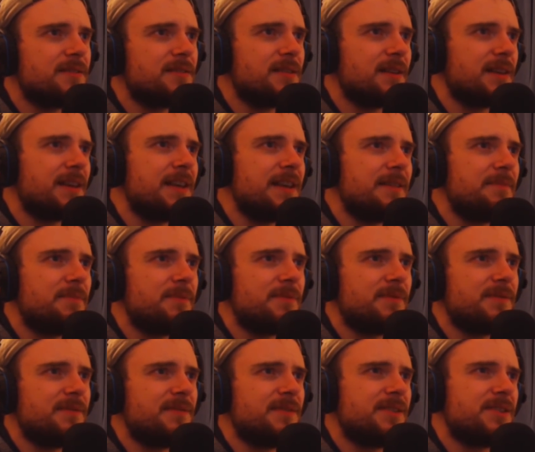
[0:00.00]
To
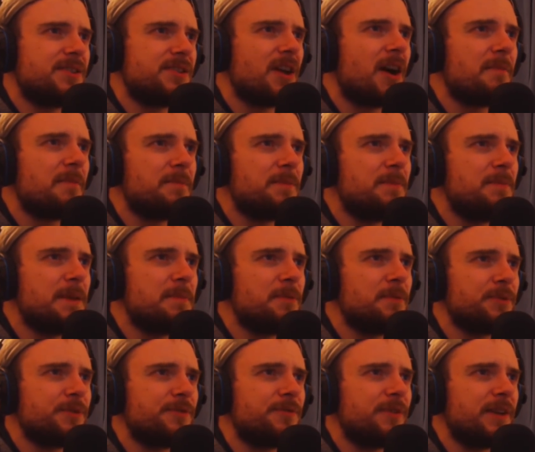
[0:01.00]
stop
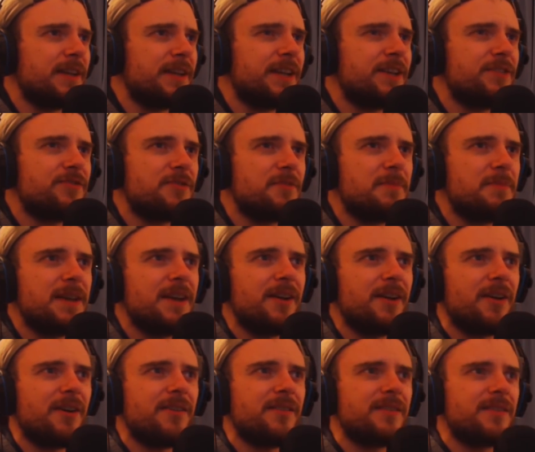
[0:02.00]
people's feelings from being
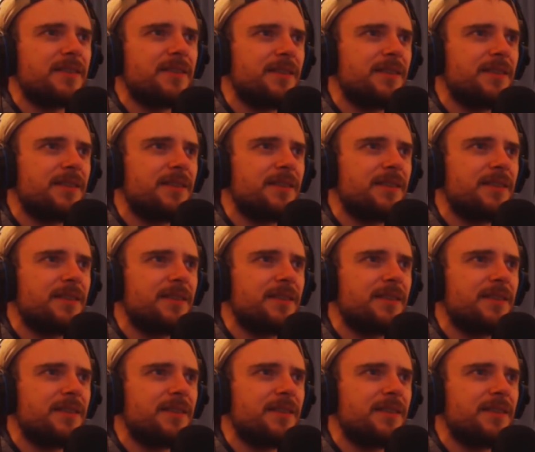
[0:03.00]
hurt?